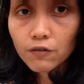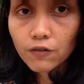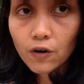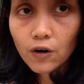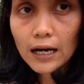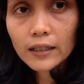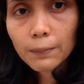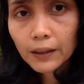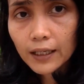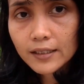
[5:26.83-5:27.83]
for
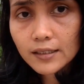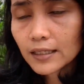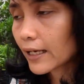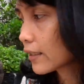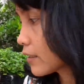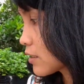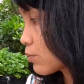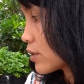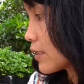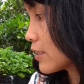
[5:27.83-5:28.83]
other plants like
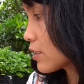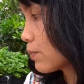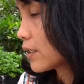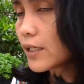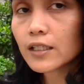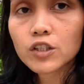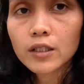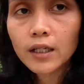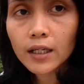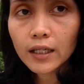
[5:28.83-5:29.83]
this Brazilian
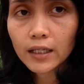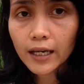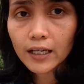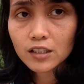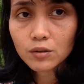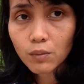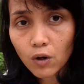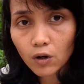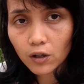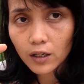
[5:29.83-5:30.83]
spinach. It has
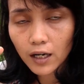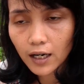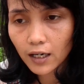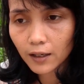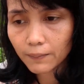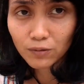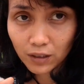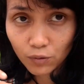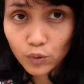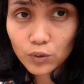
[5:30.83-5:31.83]
more,
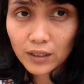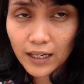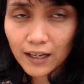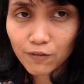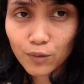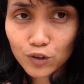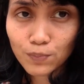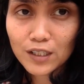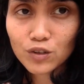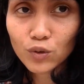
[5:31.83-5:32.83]
the roots have more
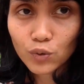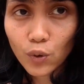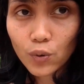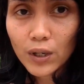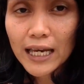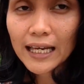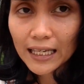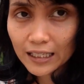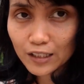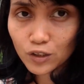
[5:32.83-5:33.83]
space to grow
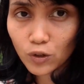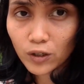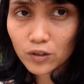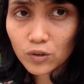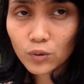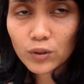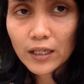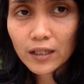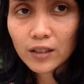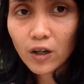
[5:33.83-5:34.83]
in the soil, so
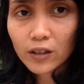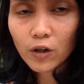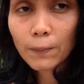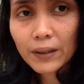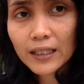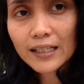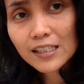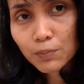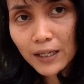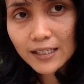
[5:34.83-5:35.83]
they are not competing
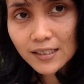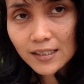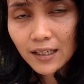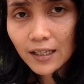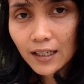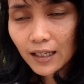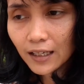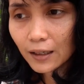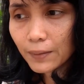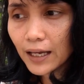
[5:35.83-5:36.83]
space
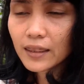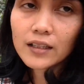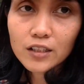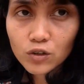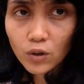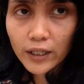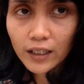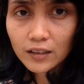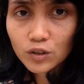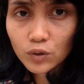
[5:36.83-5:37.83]
under the
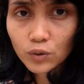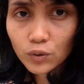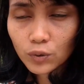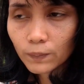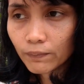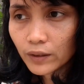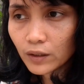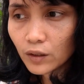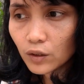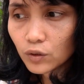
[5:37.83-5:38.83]
soil
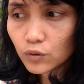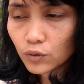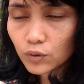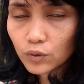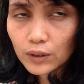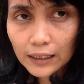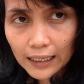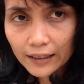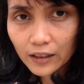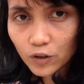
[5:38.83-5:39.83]
to
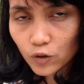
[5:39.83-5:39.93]
collect the